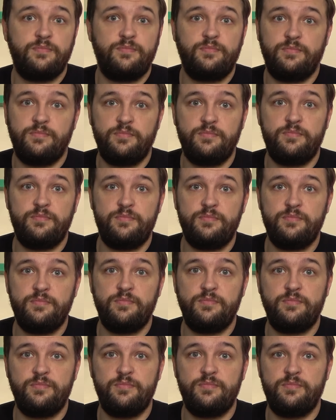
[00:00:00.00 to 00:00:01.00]

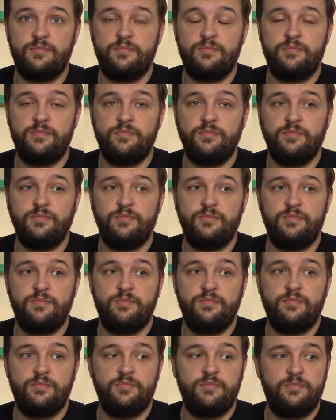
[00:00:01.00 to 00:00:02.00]

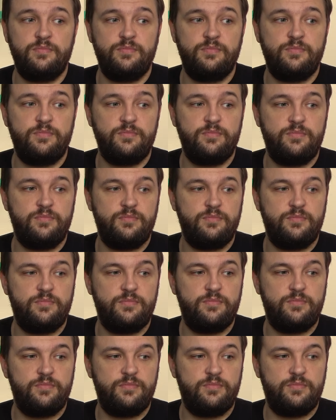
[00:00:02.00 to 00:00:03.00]
The person shown says nothing.